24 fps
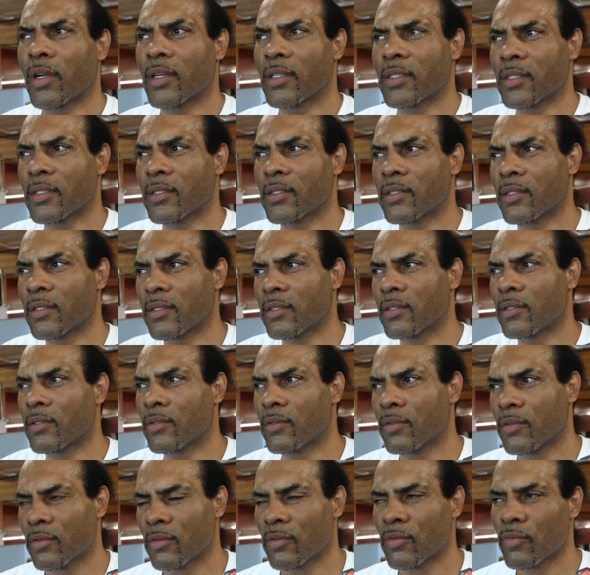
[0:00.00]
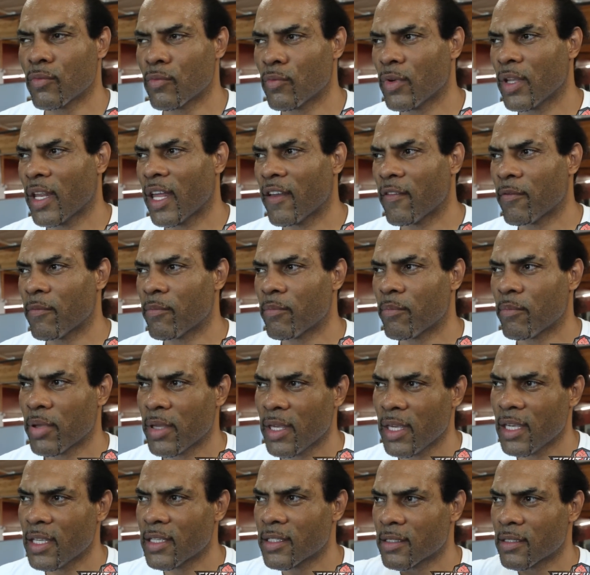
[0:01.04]
because we have
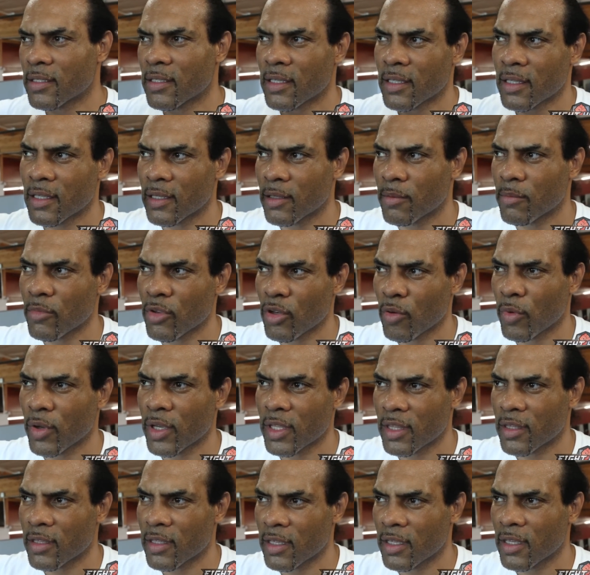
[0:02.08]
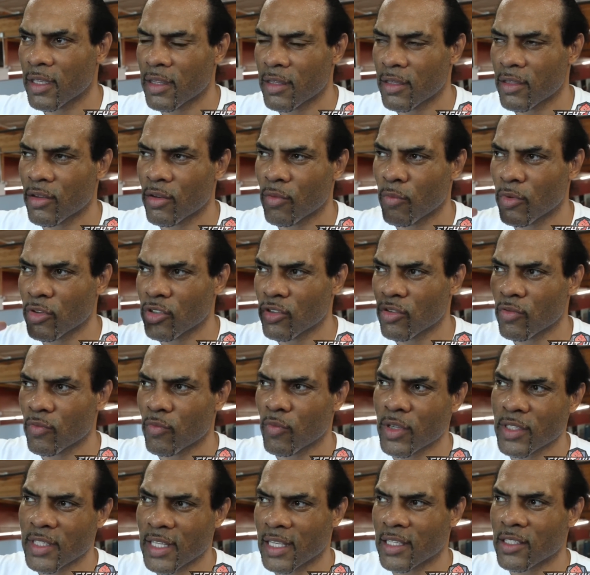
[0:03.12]
peaks, and you don't have, you know, once you
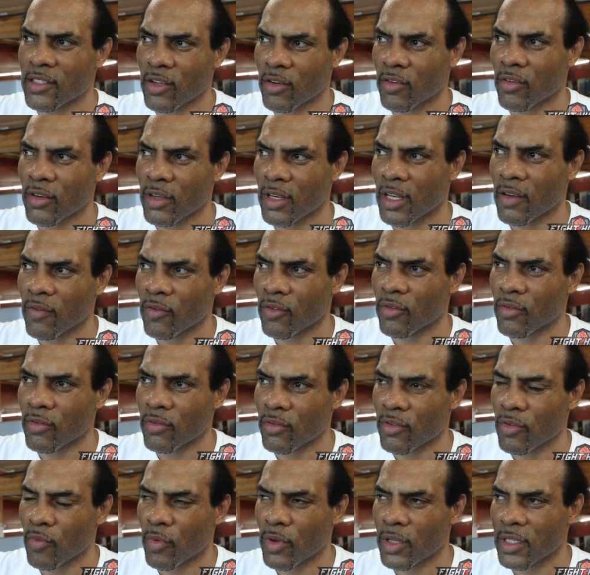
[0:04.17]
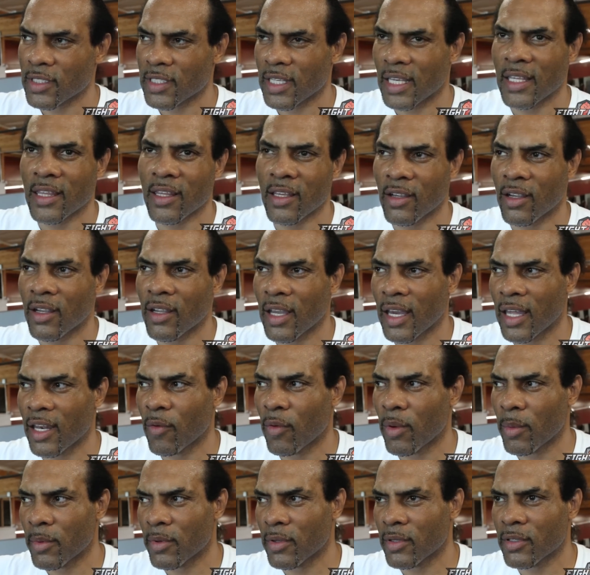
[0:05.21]
reach that certain level, you want to stay there. I
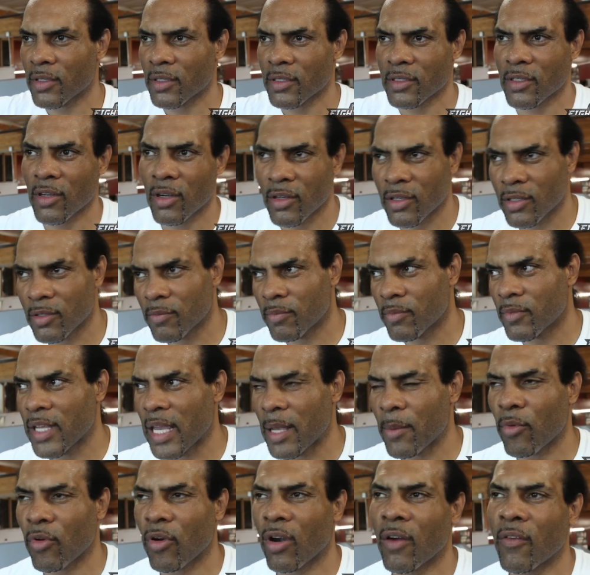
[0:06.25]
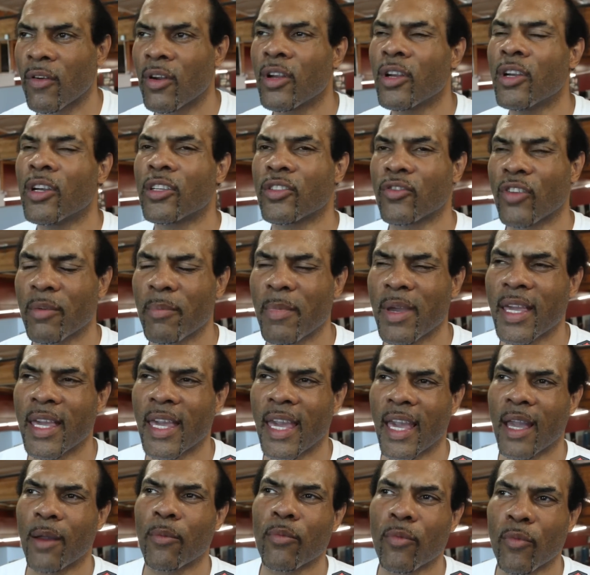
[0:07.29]
don't want to start to taper off. So I made
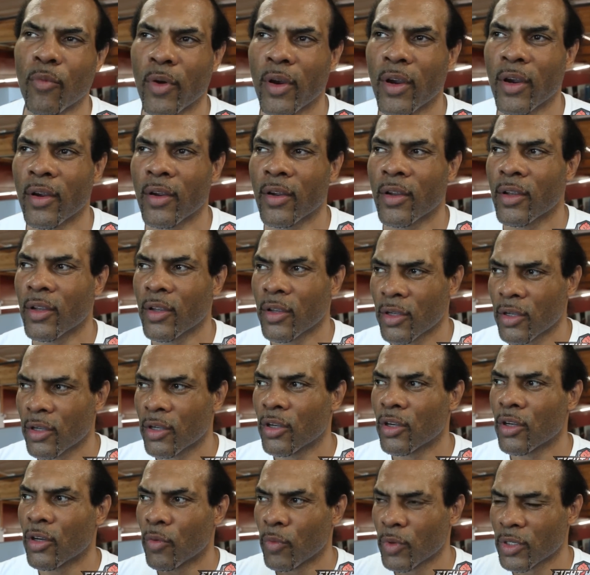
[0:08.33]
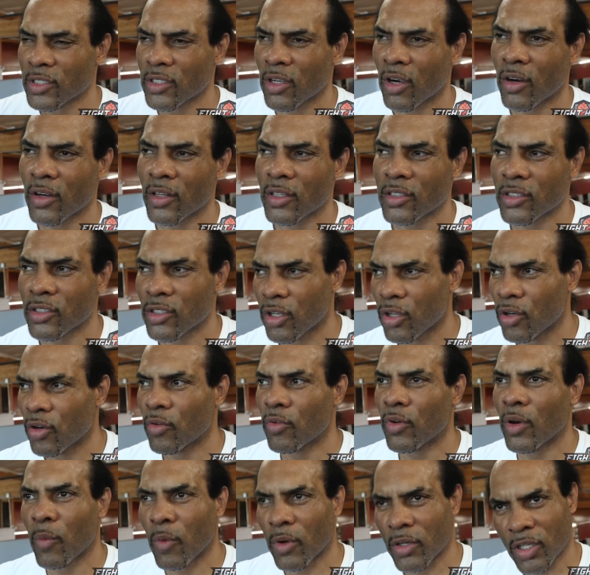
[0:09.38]
camp where we started
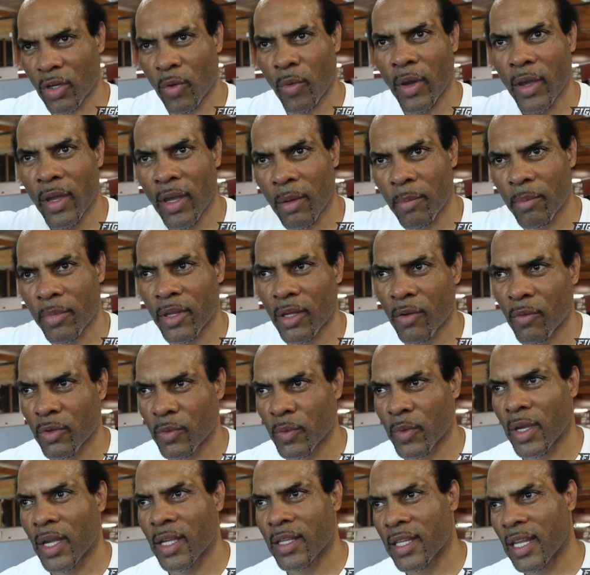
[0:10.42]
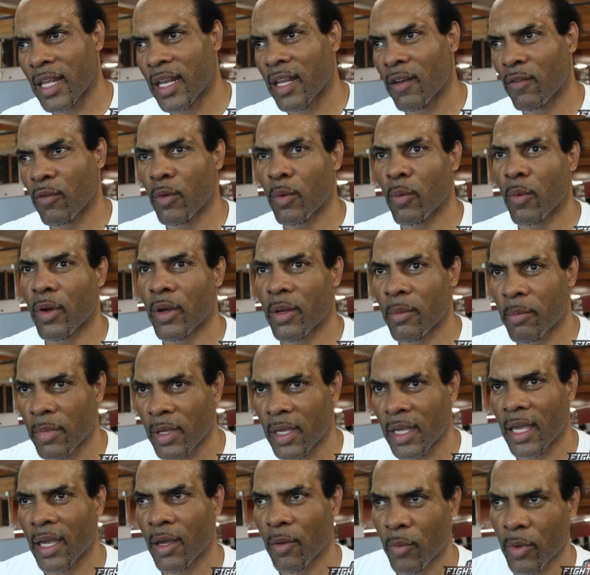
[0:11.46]
slow and worked our way up, and then once we got to that level we wanted to
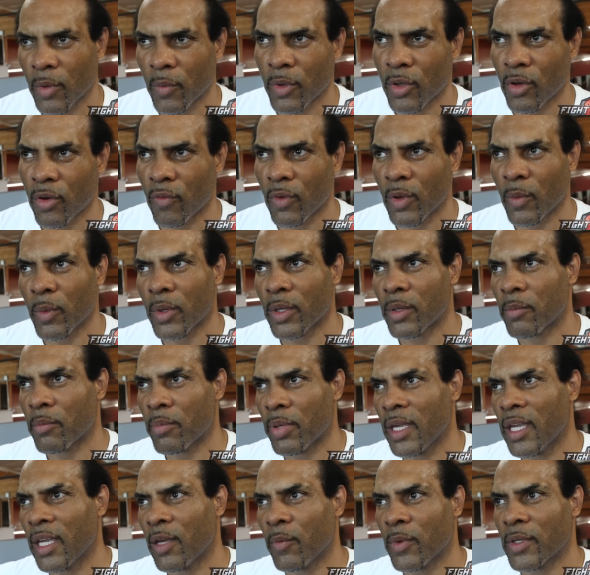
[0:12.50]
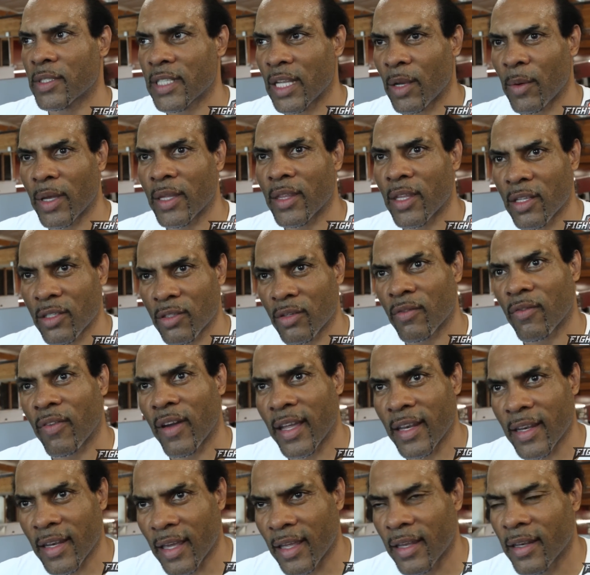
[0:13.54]
be at, we wouldn't, we wouldn't peak. We stay right there until
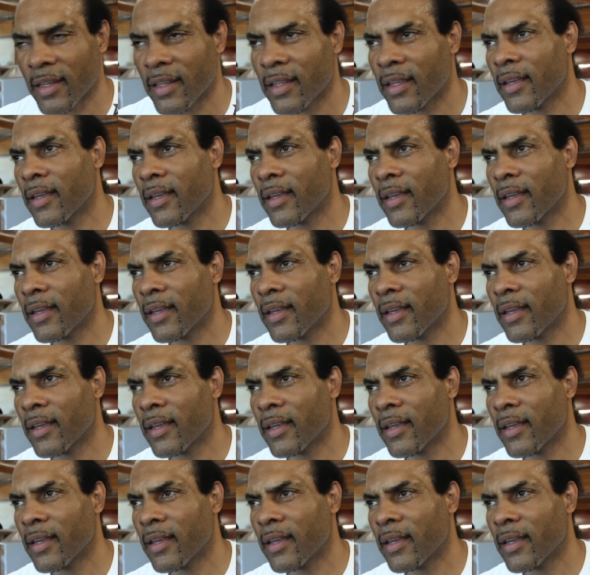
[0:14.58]
fight night,